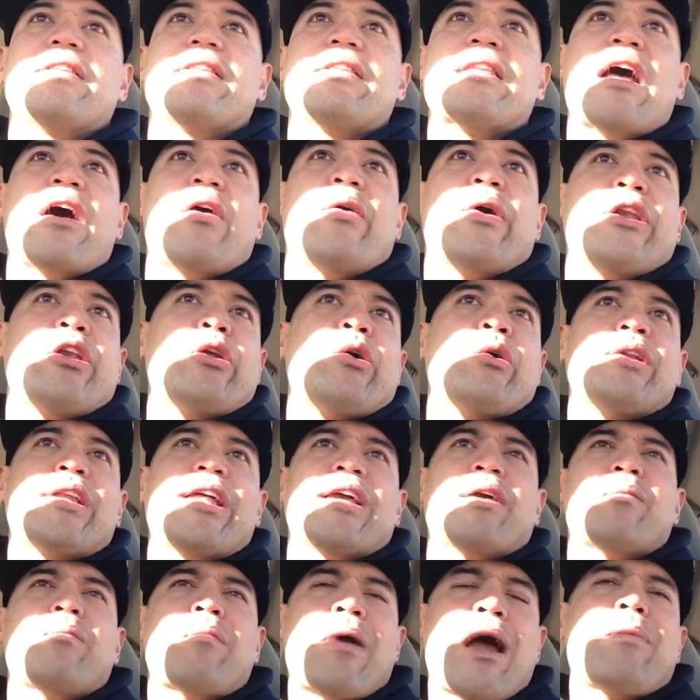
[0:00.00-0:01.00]
now I know
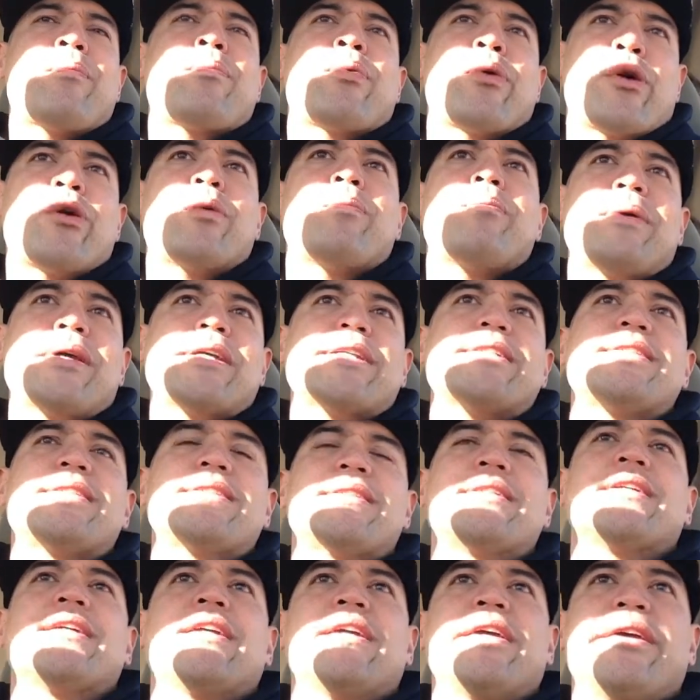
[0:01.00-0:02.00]
like my
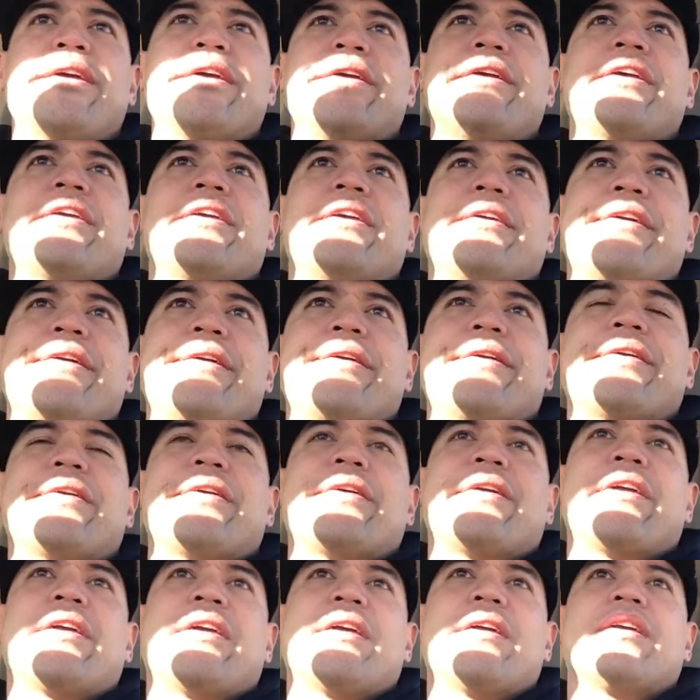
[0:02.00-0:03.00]
purpose.
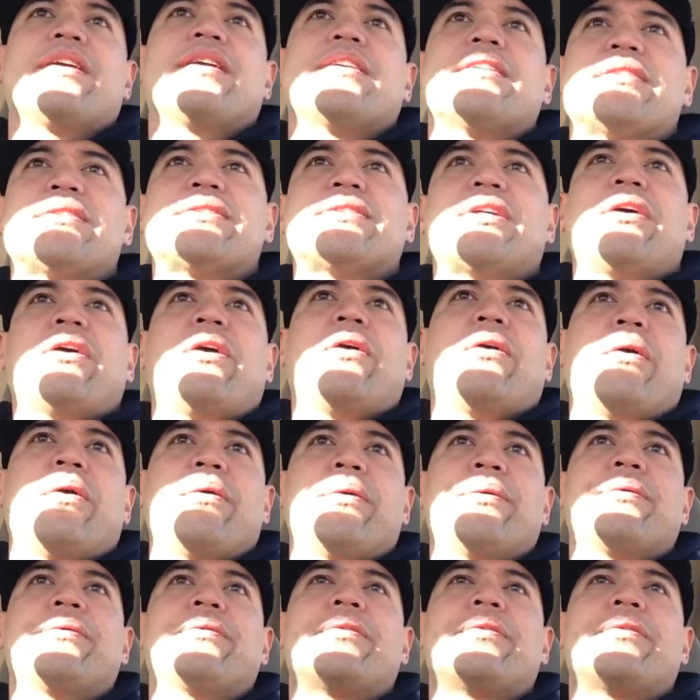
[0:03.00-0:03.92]
So,